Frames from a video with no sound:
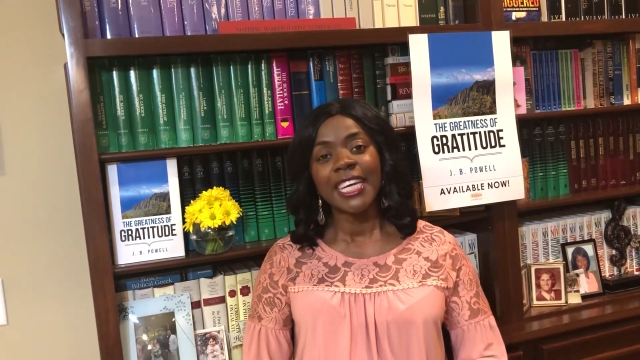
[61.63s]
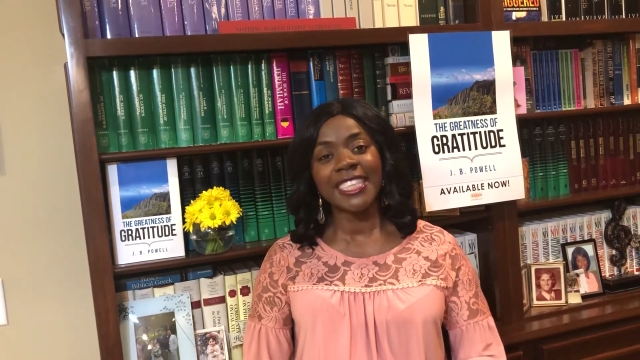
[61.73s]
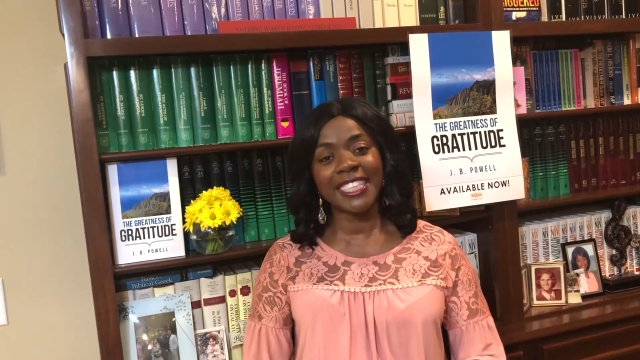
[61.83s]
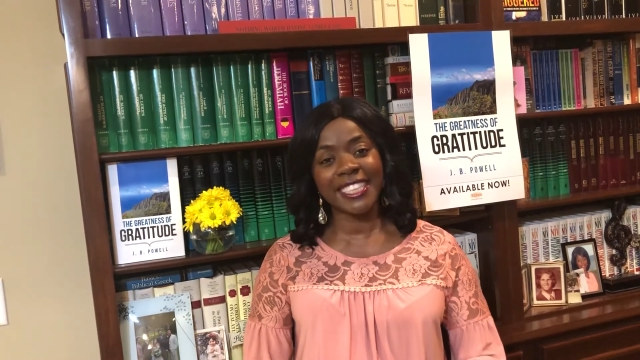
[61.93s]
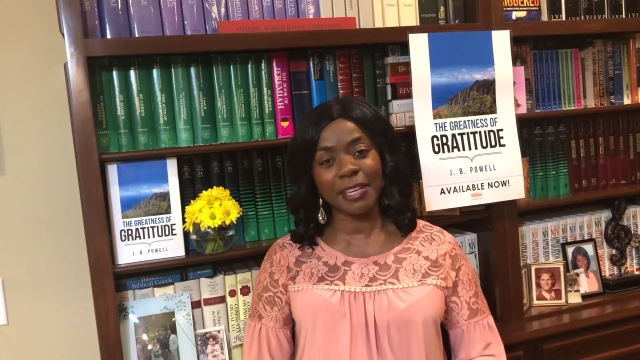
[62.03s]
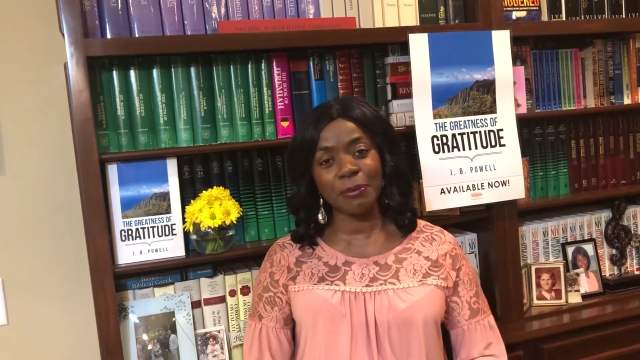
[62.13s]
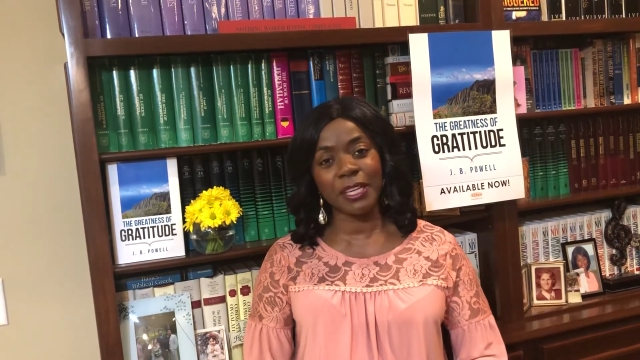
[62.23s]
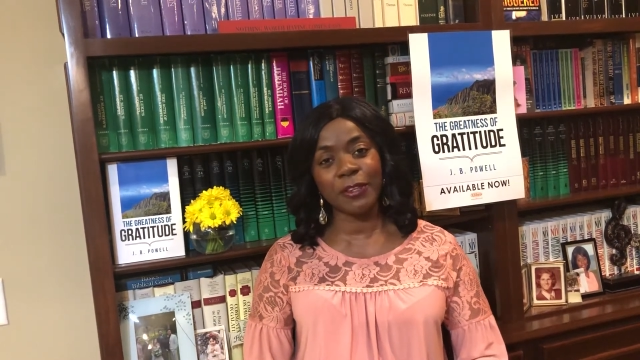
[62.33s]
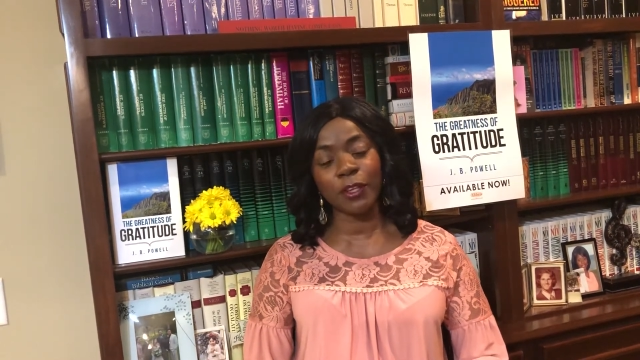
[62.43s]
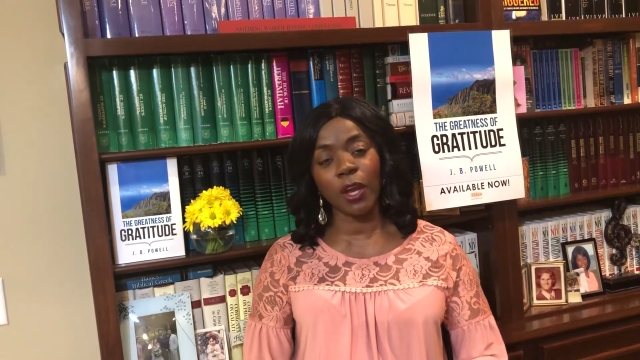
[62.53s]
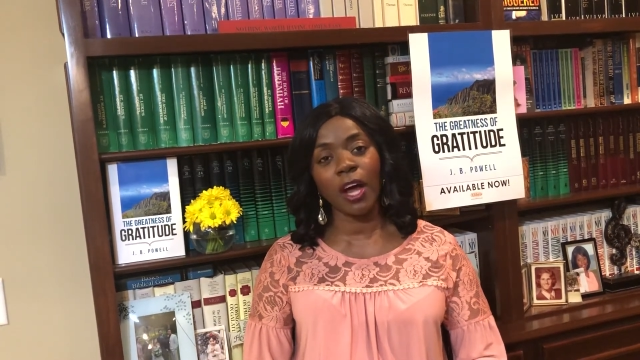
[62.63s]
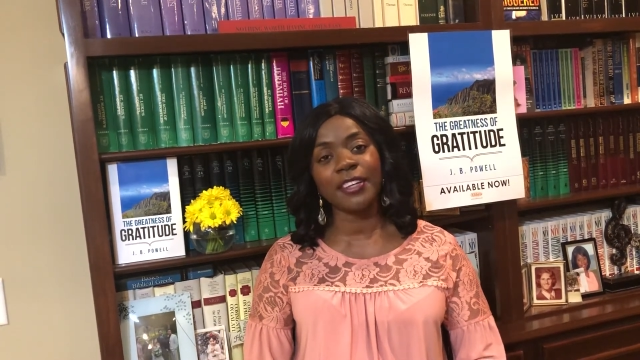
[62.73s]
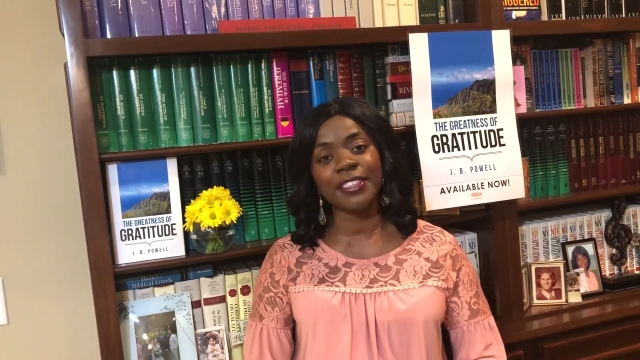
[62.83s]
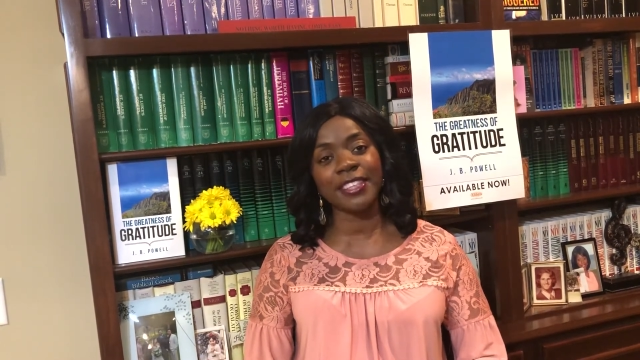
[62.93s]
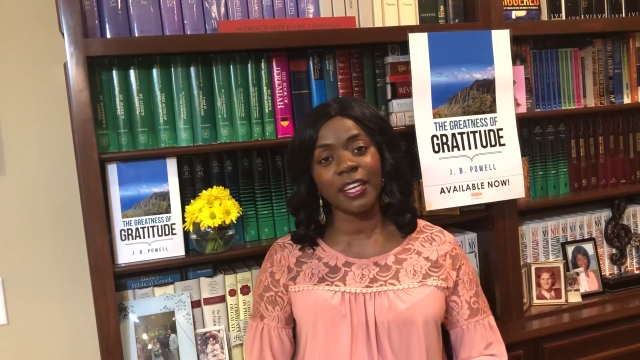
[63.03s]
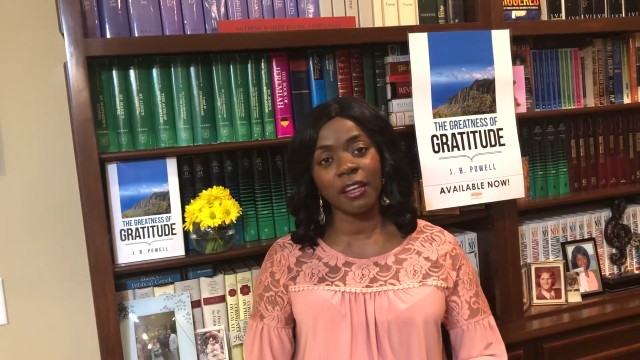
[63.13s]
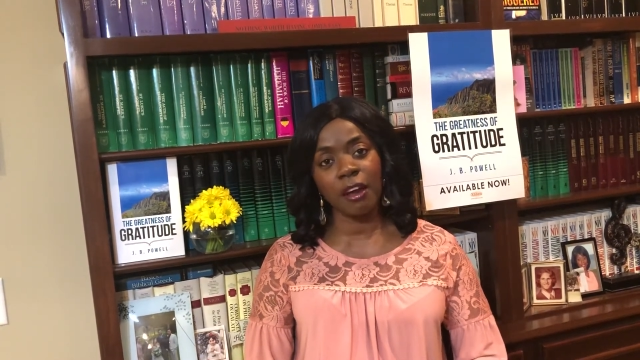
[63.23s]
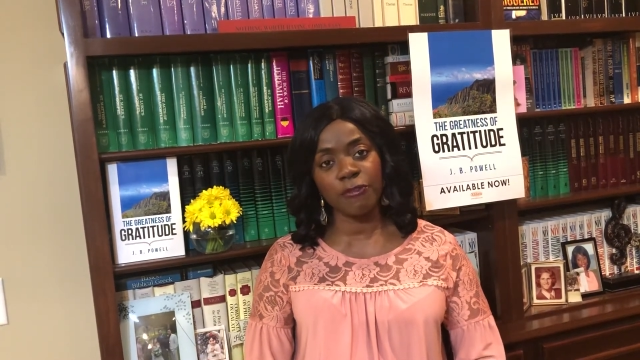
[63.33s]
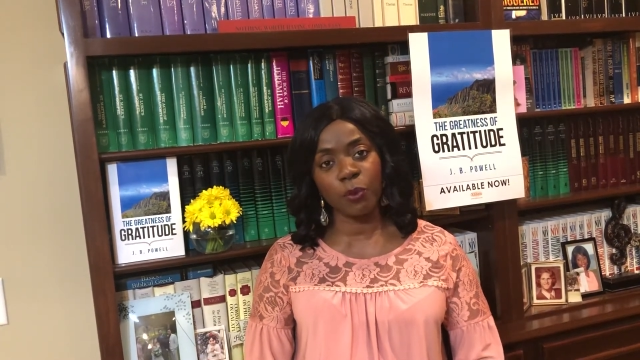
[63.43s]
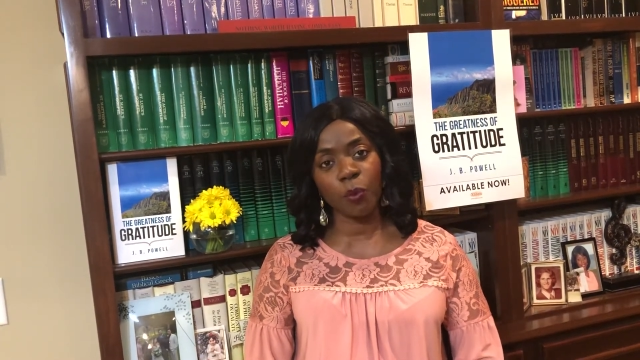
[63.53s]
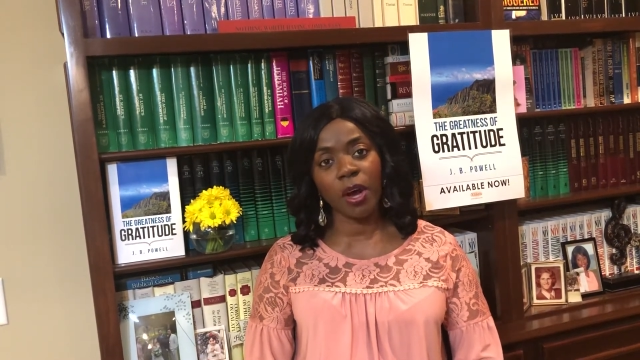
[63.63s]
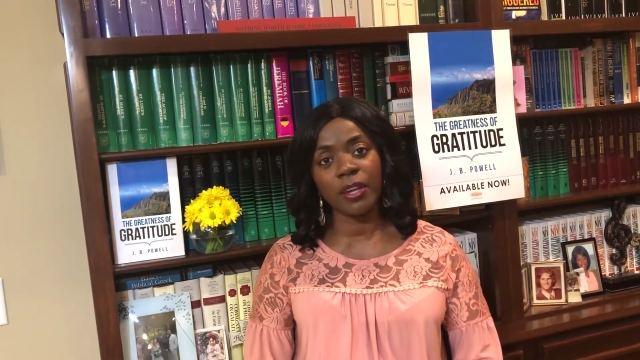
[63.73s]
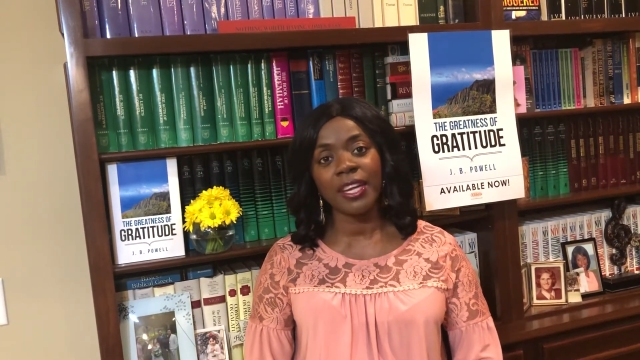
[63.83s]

to somebody who's lost a loved one